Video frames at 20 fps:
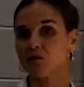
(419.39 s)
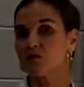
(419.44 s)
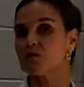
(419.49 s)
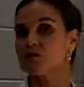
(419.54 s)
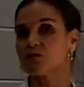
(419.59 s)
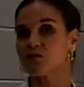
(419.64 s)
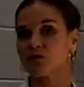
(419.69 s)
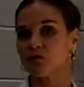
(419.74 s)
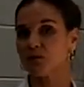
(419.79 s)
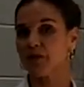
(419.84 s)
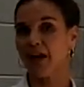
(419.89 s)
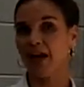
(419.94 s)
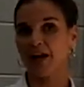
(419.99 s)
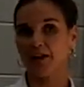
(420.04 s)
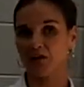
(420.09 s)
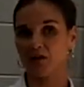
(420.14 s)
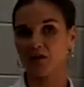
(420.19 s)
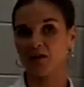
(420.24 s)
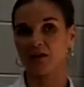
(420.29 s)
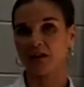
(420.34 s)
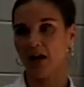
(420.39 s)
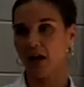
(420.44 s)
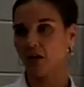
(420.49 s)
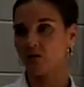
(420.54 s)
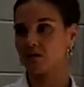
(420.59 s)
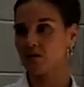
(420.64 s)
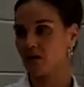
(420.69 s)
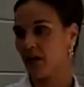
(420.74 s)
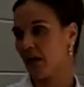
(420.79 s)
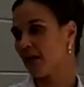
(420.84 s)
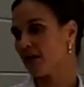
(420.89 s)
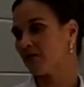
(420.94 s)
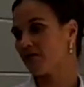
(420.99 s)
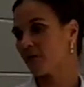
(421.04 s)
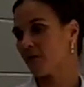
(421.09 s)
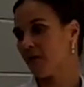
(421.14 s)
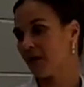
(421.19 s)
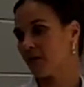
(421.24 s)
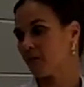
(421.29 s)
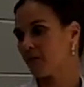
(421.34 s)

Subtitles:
used reaction outside of the